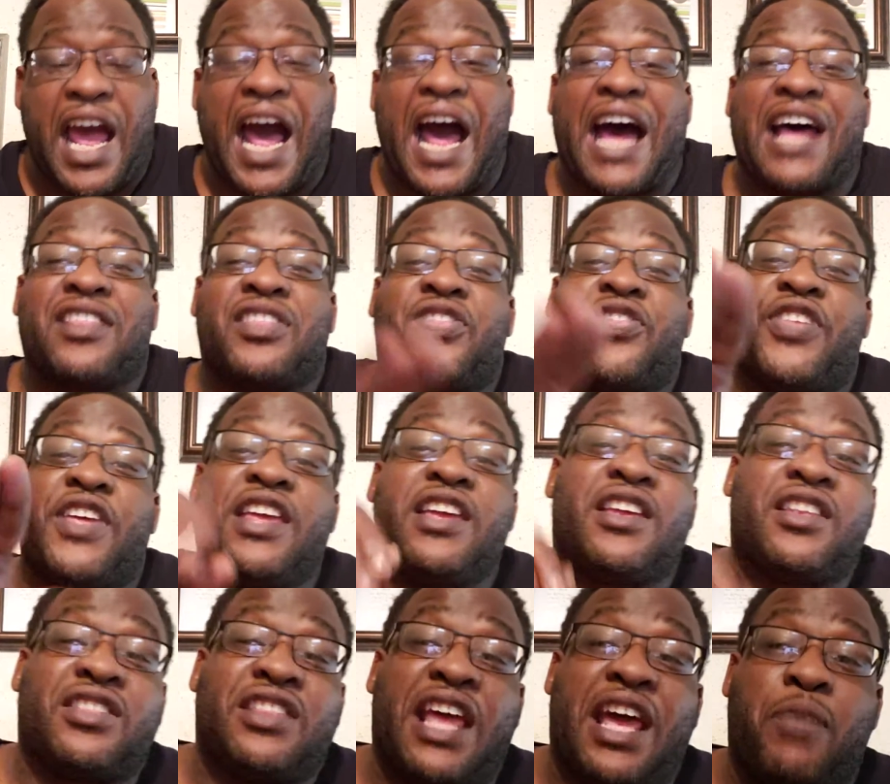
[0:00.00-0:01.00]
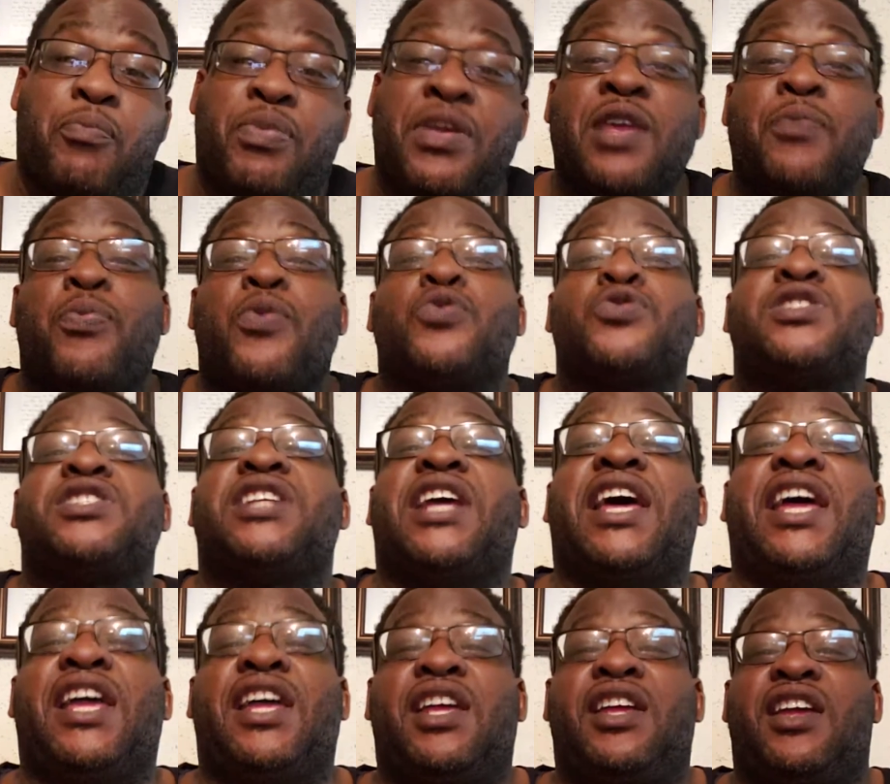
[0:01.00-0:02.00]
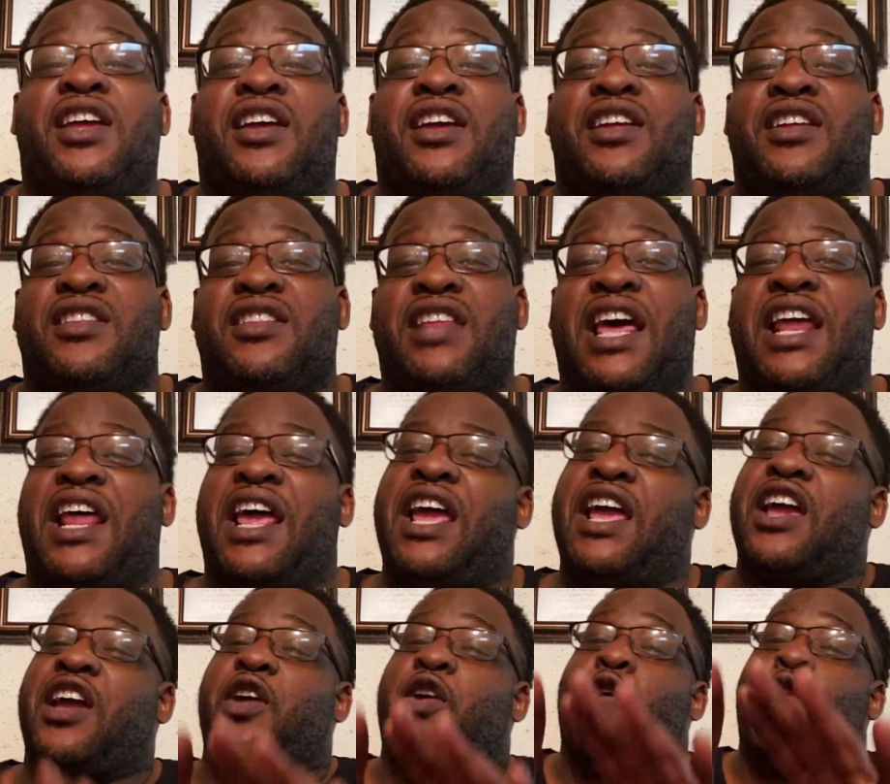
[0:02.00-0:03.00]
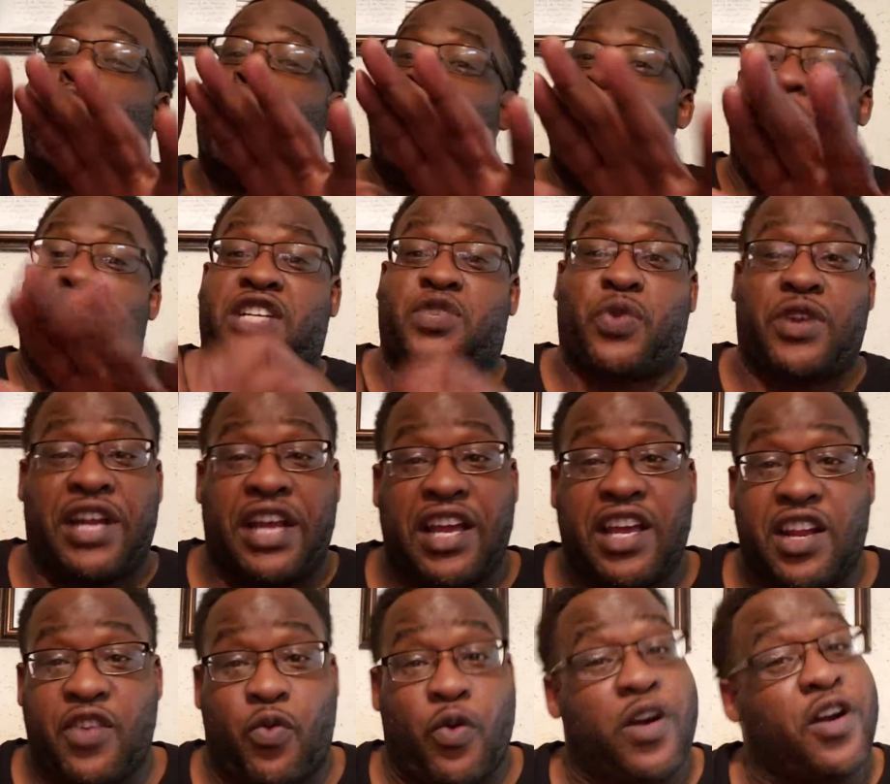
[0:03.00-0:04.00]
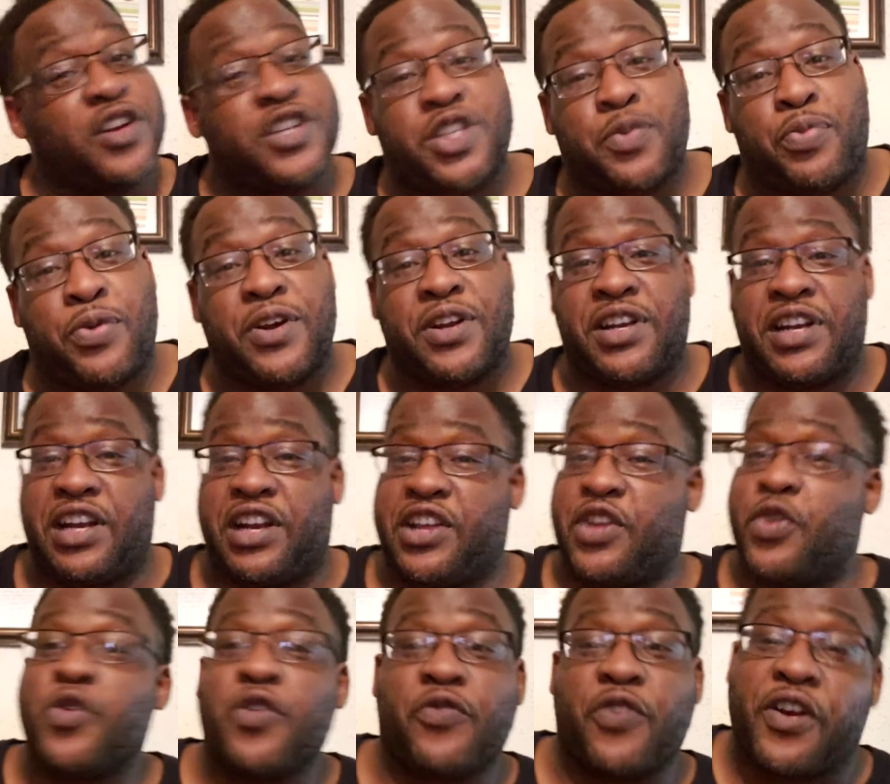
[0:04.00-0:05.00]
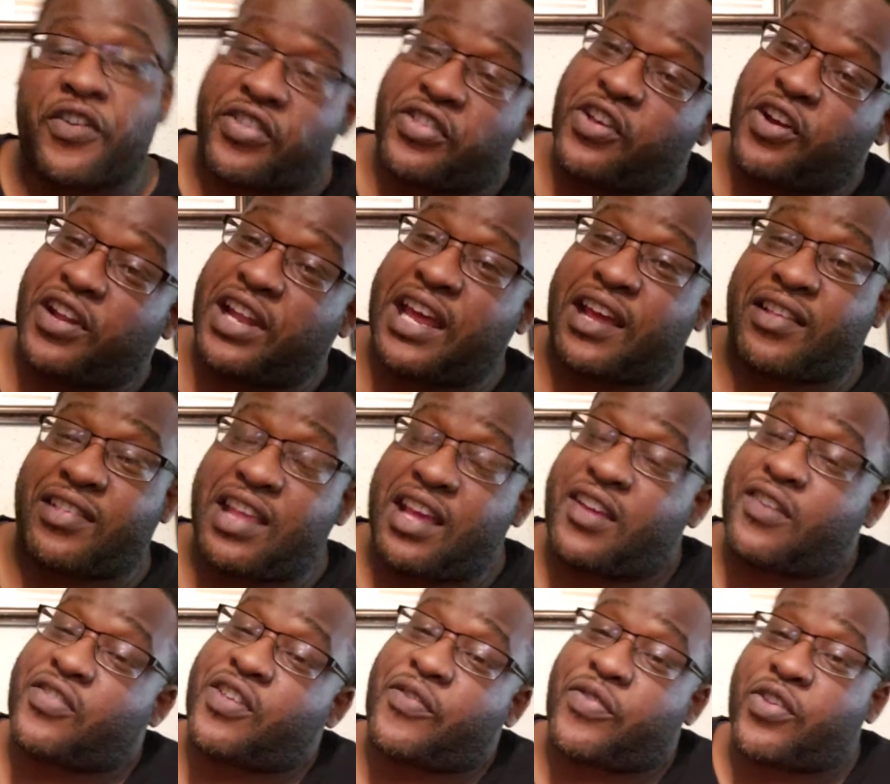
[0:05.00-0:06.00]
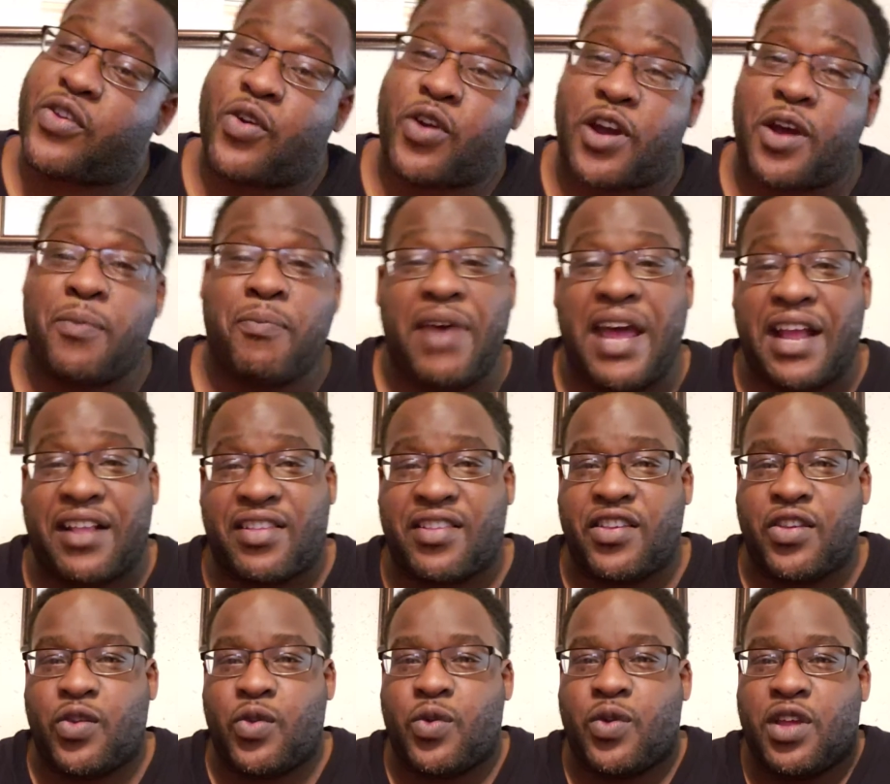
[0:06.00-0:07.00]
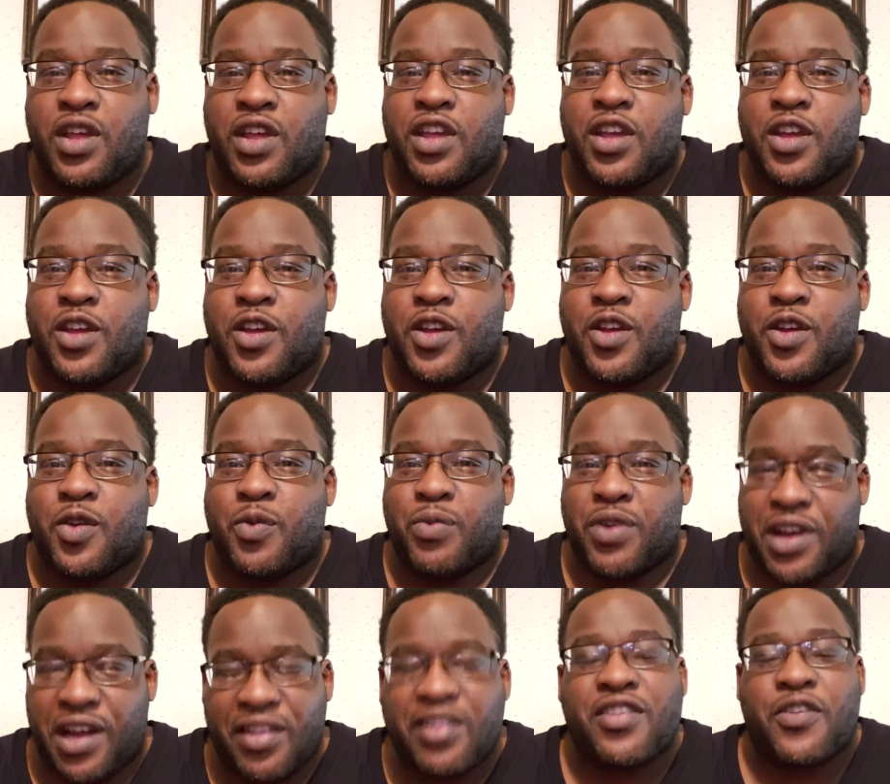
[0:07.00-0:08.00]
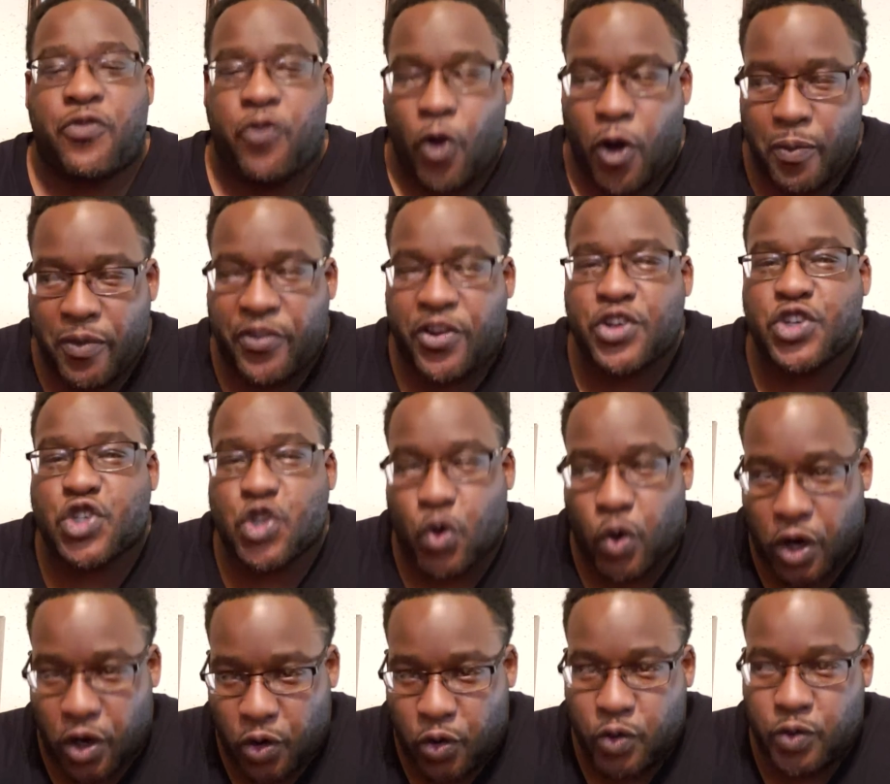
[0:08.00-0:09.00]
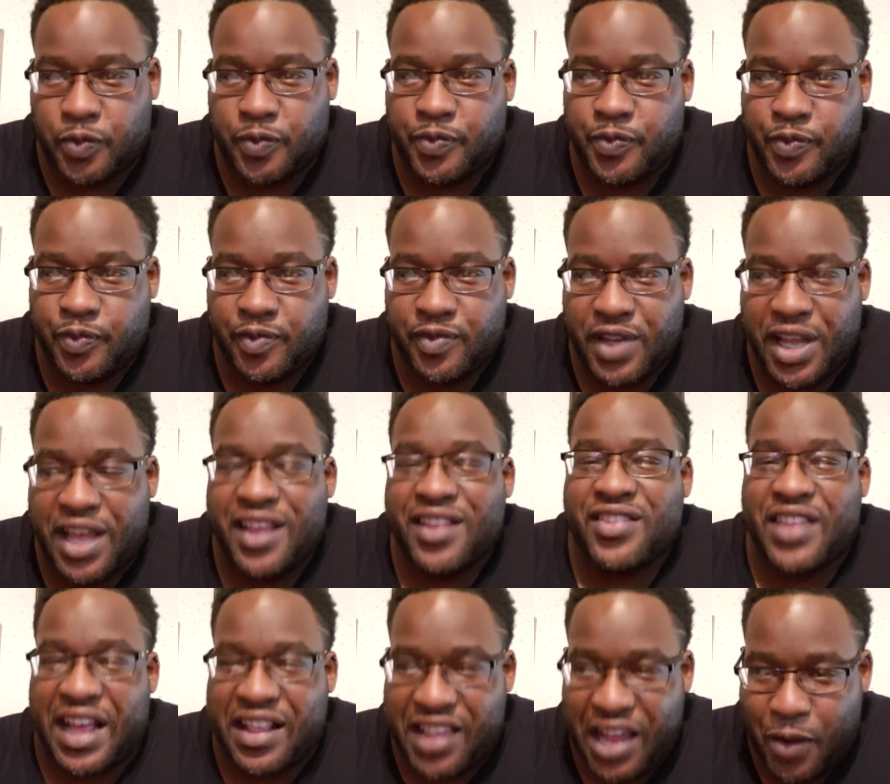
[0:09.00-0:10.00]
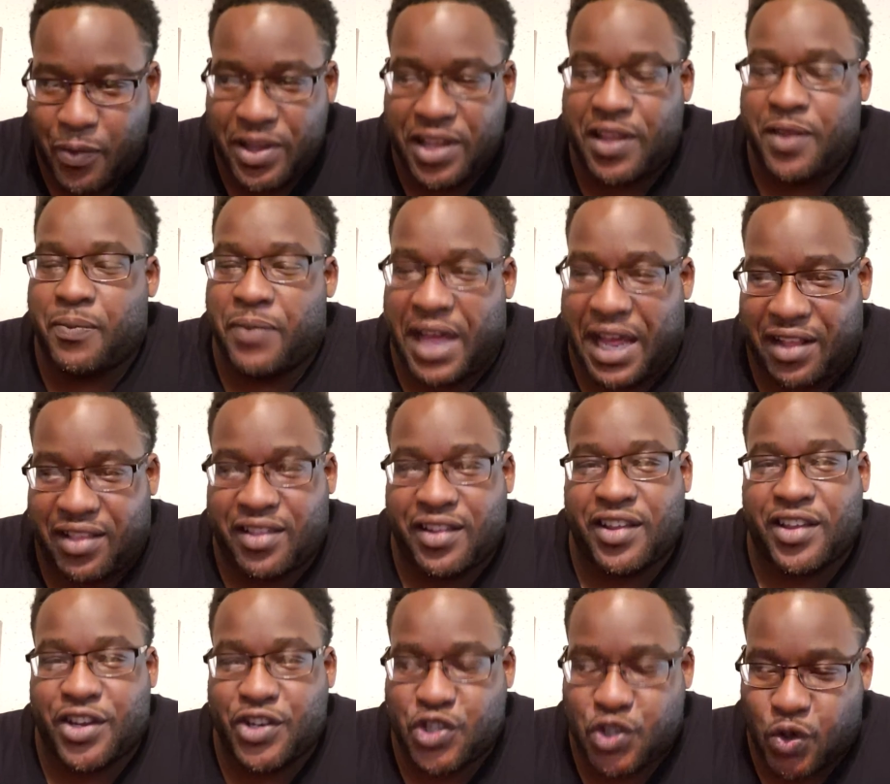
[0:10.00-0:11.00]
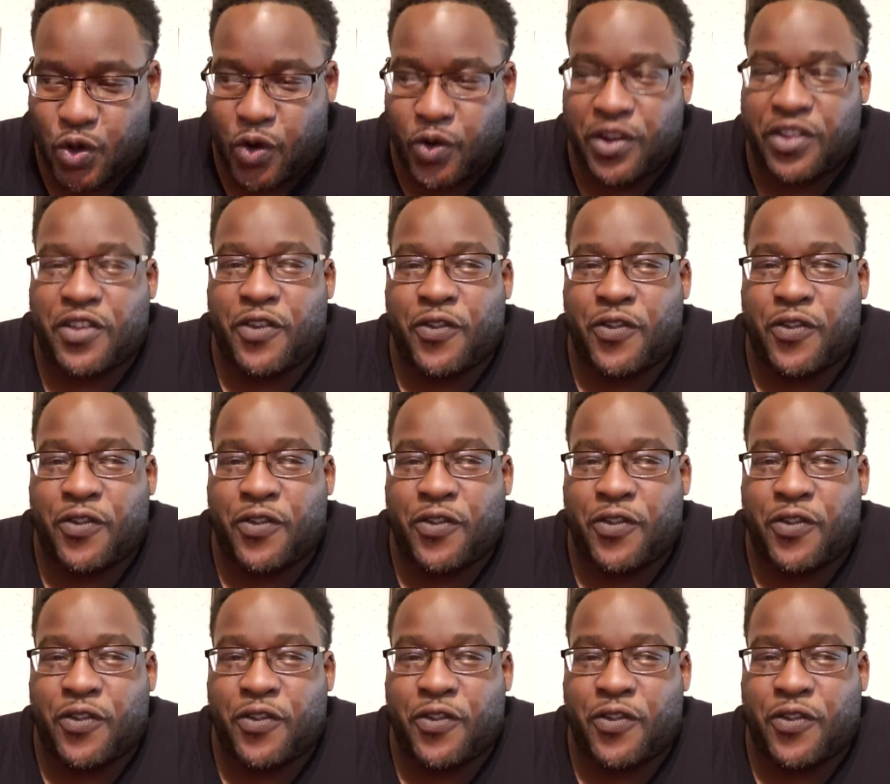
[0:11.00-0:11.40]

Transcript: I think that people say that, hey, watch what negative words you put in the universe and all that, because negative stuff is going to come back to you. because it's a form of control. That's how we get back to the control. It's